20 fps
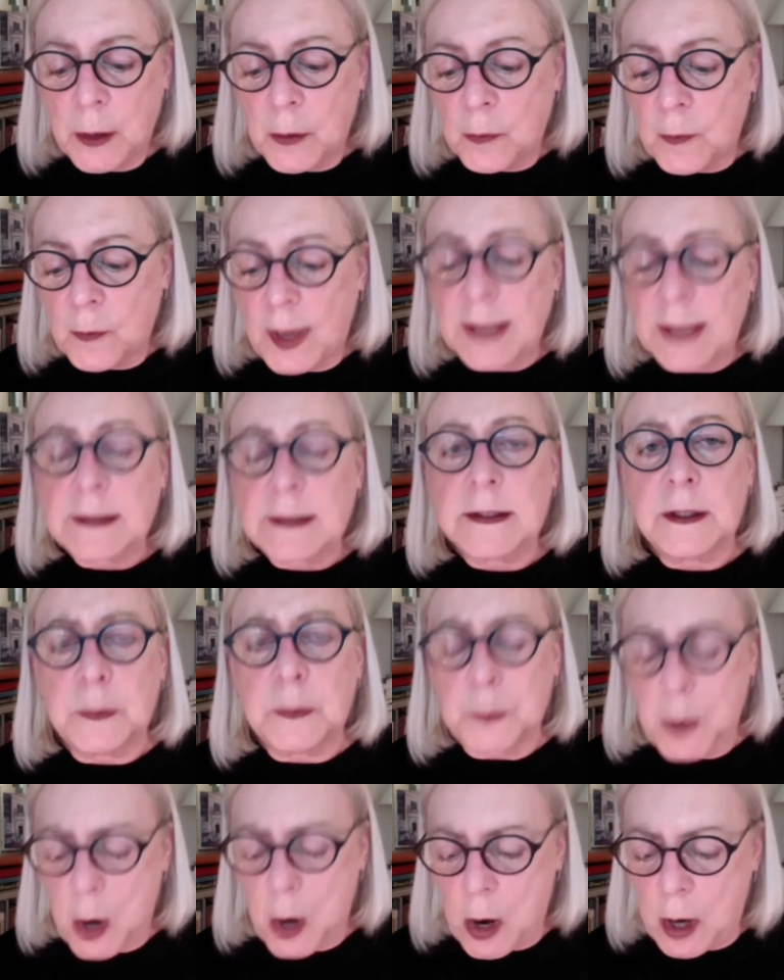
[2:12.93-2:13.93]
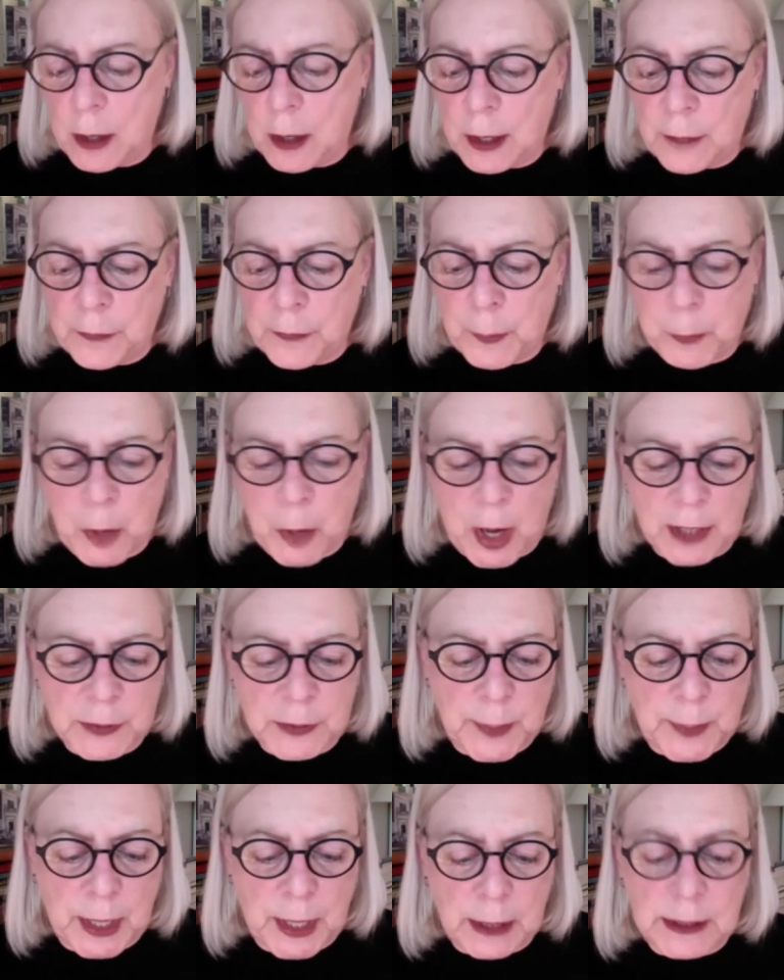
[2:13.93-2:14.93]
rest in part on the
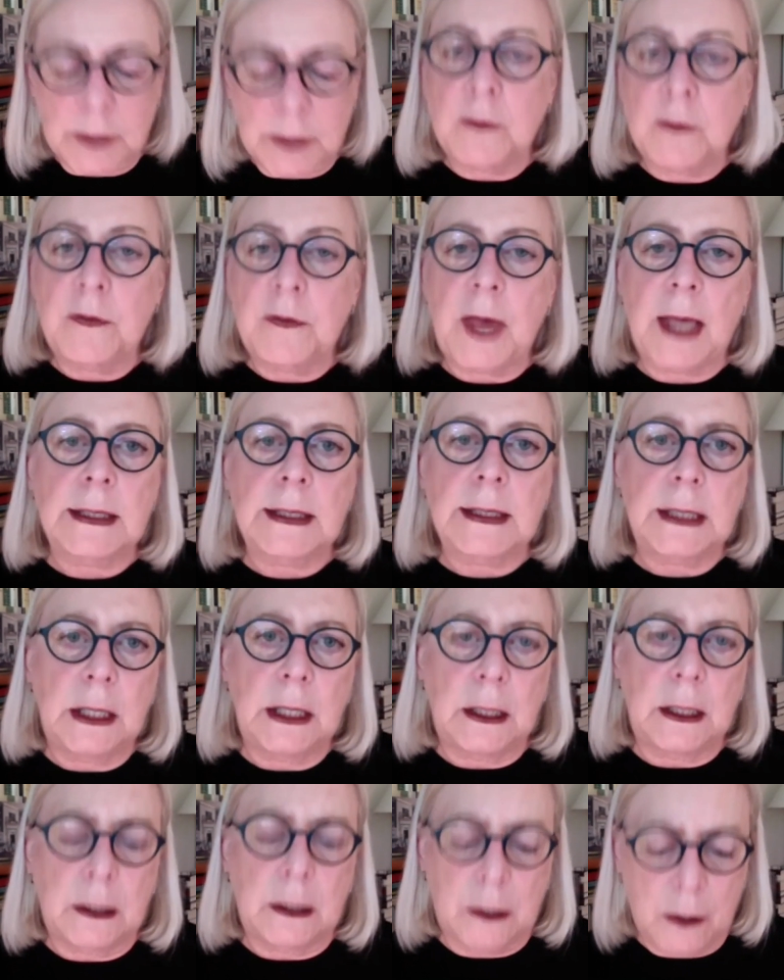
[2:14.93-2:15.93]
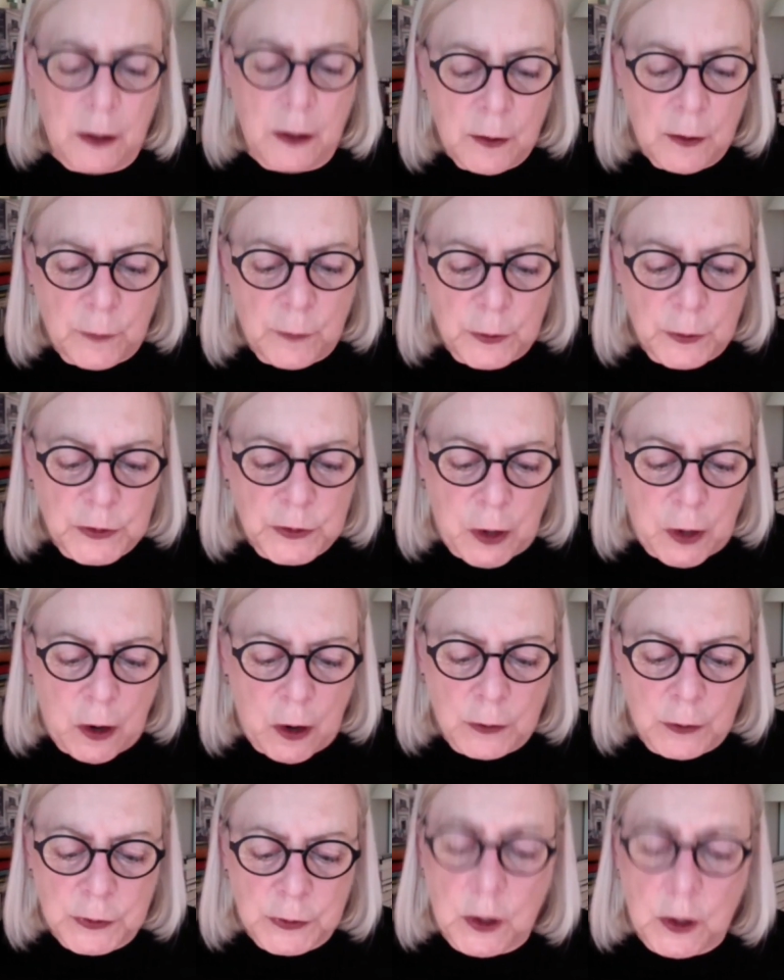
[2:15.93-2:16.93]
prospect of a vaccine for
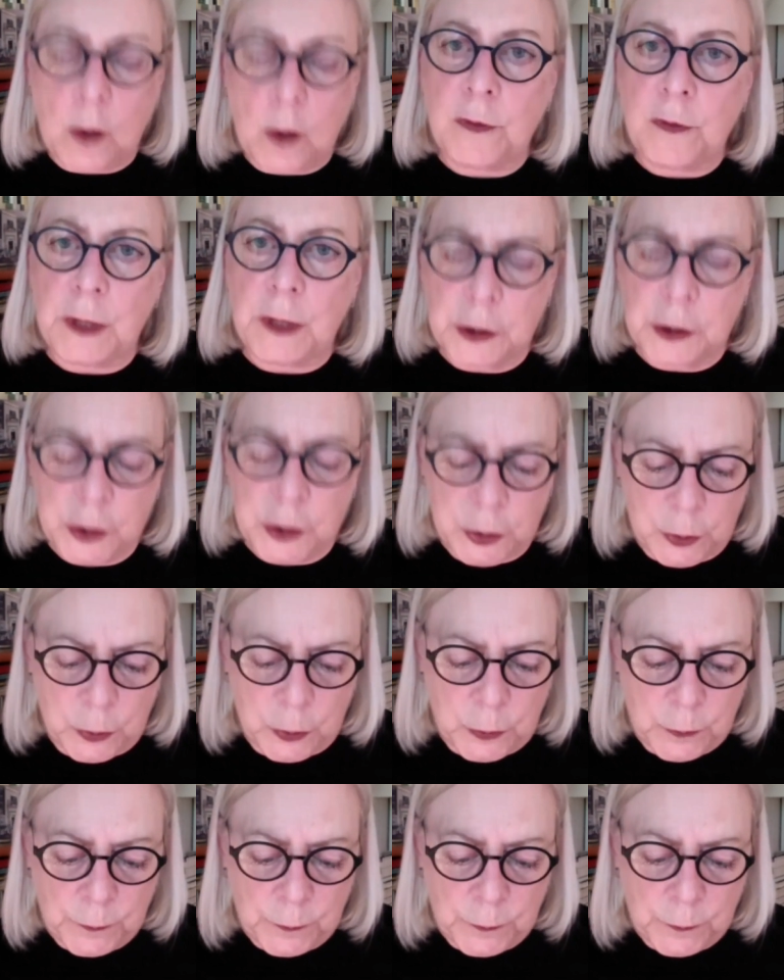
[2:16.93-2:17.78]
SARS-CoV-2.